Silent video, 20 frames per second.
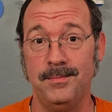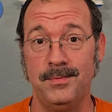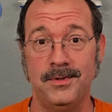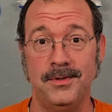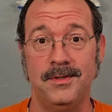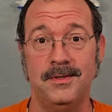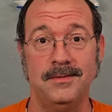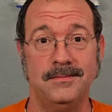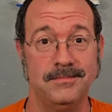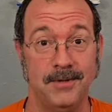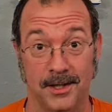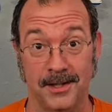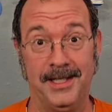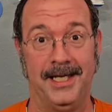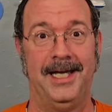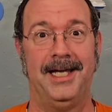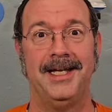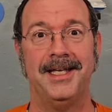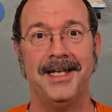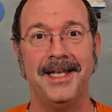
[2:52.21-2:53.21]

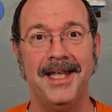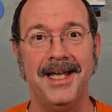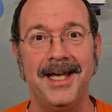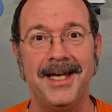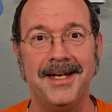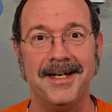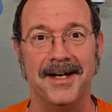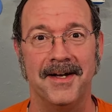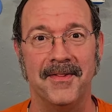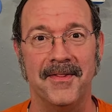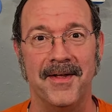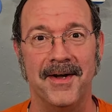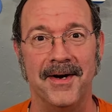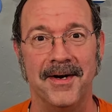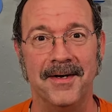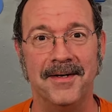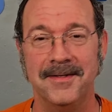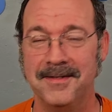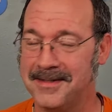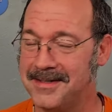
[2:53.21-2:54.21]
Yakety-Yak on there?
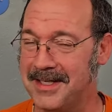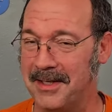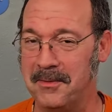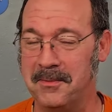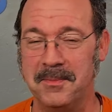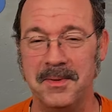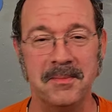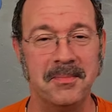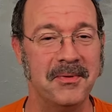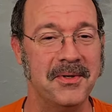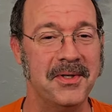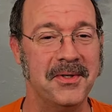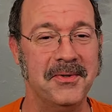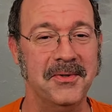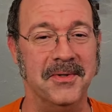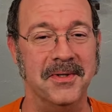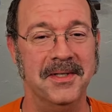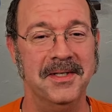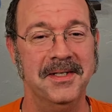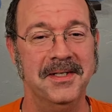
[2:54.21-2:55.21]
That would be pretty
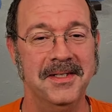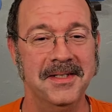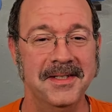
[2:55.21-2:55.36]
cool.